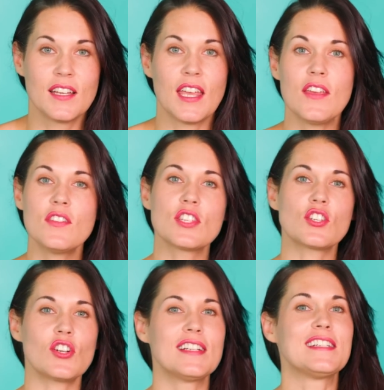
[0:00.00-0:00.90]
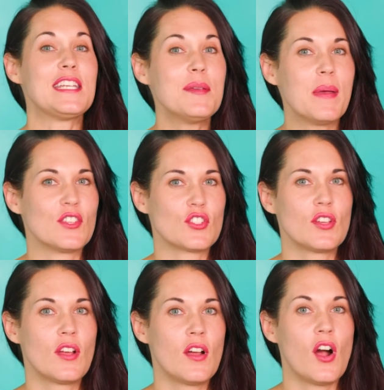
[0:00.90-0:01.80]
Even certain
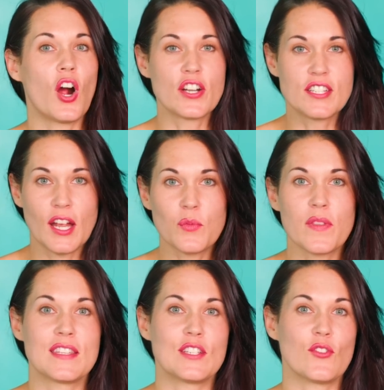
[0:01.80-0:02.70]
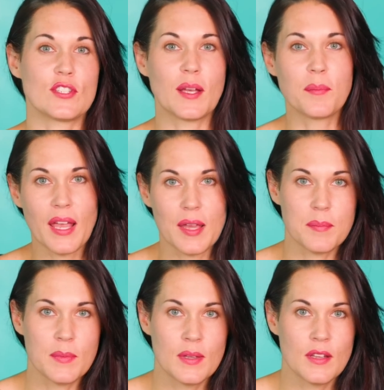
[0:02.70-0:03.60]
demons are done with the zero sum game